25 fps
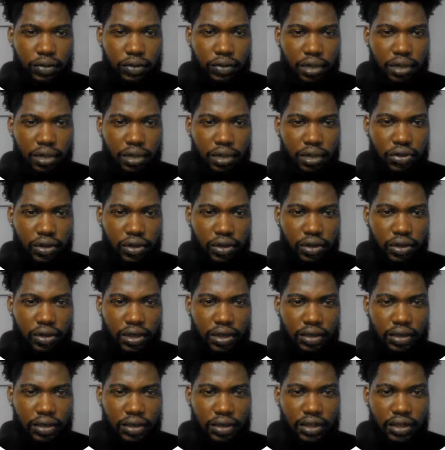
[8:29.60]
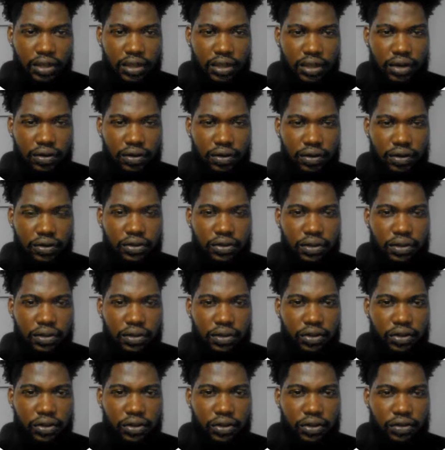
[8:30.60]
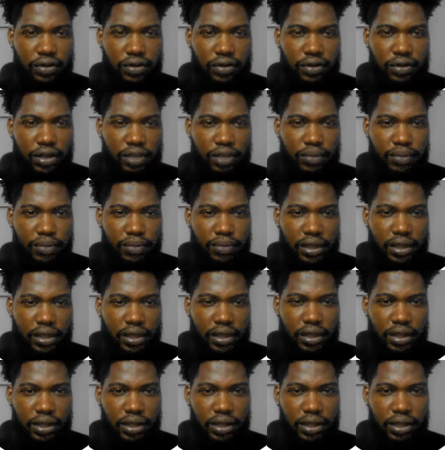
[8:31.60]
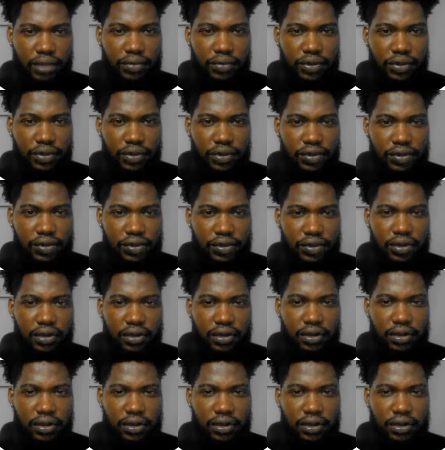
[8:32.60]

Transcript: I'm sure I'll get that error. So I'm going to get back there again because